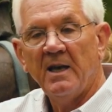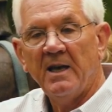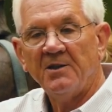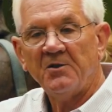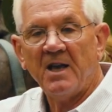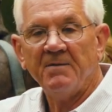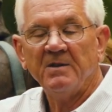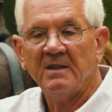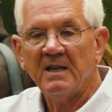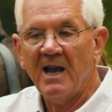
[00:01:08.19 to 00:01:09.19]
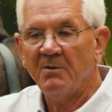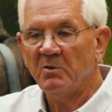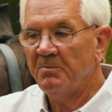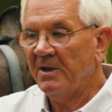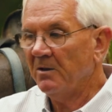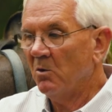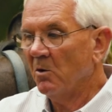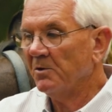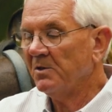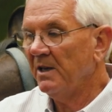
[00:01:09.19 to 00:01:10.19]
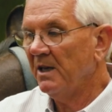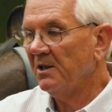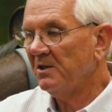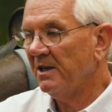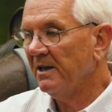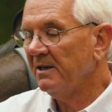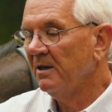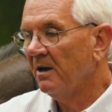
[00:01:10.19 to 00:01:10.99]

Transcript: and 7 to 9 would be the horse is in a